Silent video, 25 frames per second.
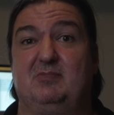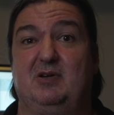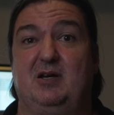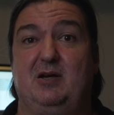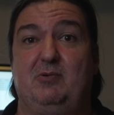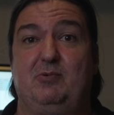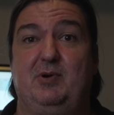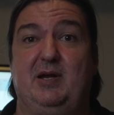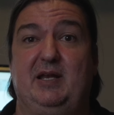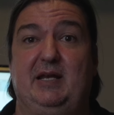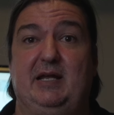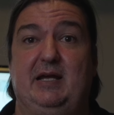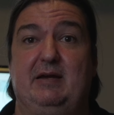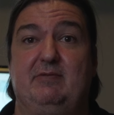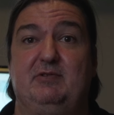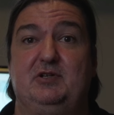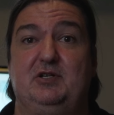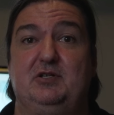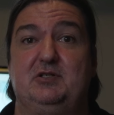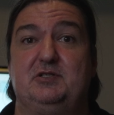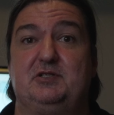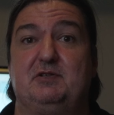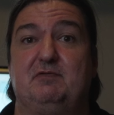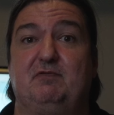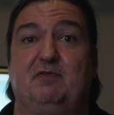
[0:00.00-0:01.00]
I rarely ever
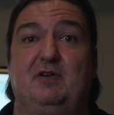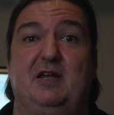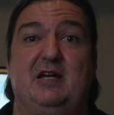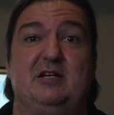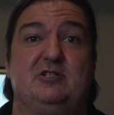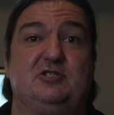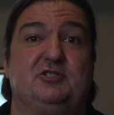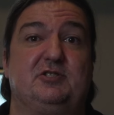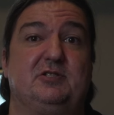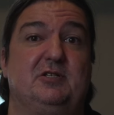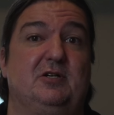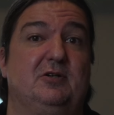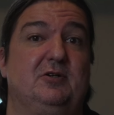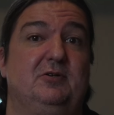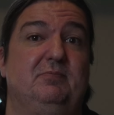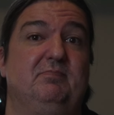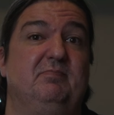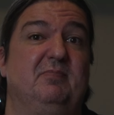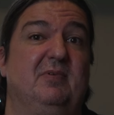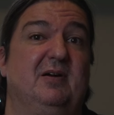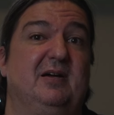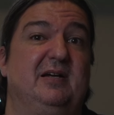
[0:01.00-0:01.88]
use a flash, so